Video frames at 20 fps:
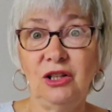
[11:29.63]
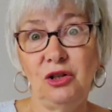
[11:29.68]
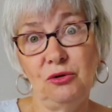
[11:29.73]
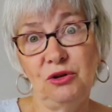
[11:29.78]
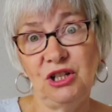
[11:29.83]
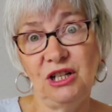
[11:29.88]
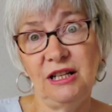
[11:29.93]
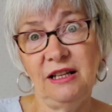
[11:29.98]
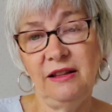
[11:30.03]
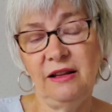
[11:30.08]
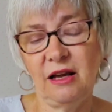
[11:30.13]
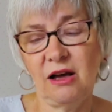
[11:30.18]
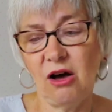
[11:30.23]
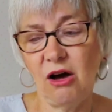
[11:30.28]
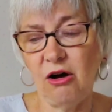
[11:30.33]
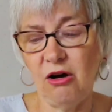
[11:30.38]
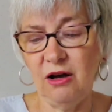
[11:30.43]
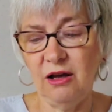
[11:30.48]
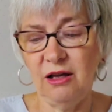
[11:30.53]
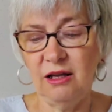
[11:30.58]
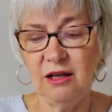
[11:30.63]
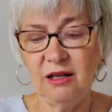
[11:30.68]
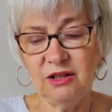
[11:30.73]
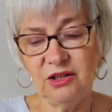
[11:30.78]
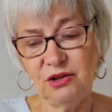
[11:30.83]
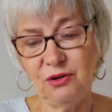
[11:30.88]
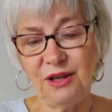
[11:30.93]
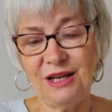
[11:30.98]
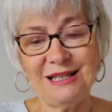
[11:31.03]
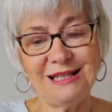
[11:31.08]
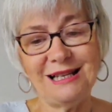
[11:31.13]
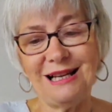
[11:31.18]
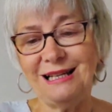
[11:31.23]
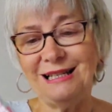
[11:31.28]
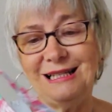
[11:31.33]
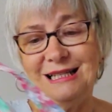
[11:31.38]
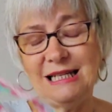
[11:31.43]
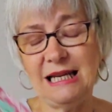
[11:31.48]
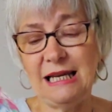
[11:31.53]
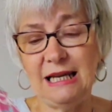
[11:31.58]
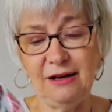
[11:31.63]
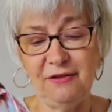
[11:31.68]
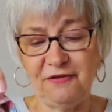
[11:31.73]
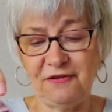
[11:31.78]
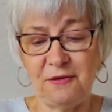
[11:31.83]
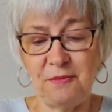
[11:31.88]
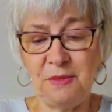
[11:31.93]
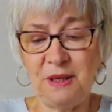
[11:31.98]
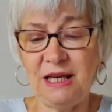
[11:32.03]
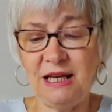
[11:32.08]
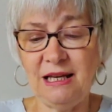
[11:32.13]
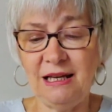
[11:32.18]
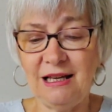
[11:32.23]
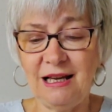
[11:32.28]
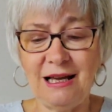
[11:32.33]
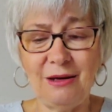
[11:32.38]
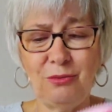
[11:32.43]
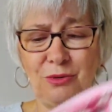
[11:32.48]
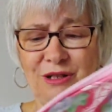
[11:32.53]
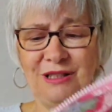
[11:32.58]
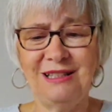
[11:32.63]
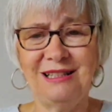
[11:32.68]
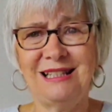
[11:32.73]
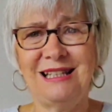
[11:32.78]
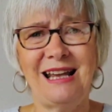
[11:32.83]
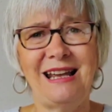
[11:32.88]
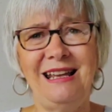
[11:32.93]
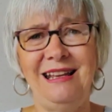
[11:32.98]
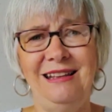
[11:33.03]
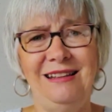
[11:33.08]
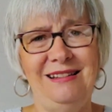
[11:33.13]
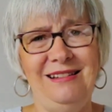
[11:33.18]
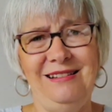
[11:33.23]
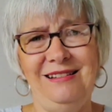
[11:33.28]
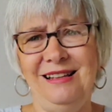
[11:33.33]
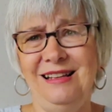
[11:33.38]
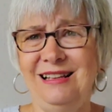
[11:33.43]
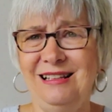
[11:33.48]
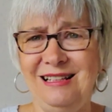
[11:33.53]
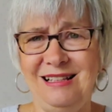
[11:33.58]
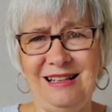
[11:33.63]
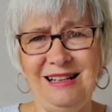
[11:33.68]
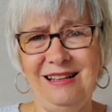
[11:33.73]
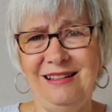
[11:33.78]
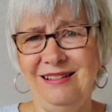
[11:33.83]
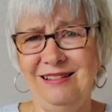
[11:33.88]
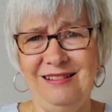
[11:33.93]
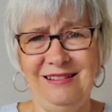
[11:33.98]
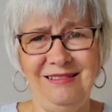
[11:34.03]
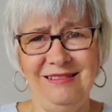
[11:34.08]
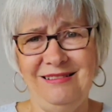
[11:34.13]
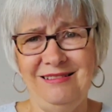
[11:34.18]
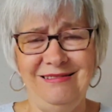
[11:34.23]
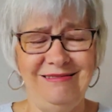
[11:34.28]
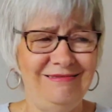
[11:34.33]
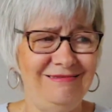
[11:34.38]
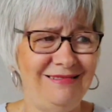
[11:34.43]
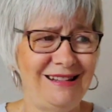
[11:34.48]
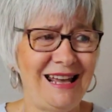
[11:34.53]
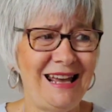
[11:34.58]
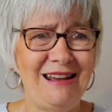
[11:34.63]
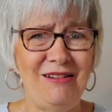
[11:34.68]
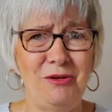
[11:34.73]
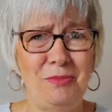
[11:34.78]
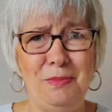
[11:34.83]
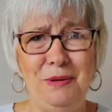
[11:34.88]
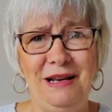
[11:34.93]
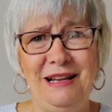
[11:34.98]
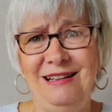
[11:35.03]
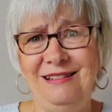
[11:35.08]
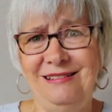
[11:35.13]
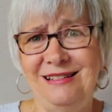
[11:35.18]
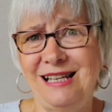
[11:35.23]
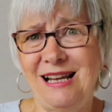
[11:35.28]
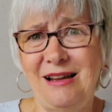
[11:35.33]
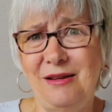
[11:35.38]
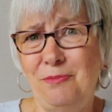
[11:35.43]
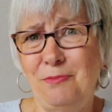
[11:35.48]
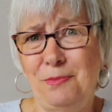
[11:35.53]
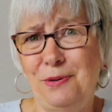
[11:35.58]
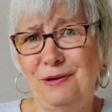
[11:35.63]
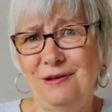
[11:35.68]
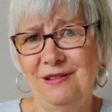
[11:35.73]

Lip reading: usually in the car. So that's ideal for me. I wouldn't say it's like a aeroplane type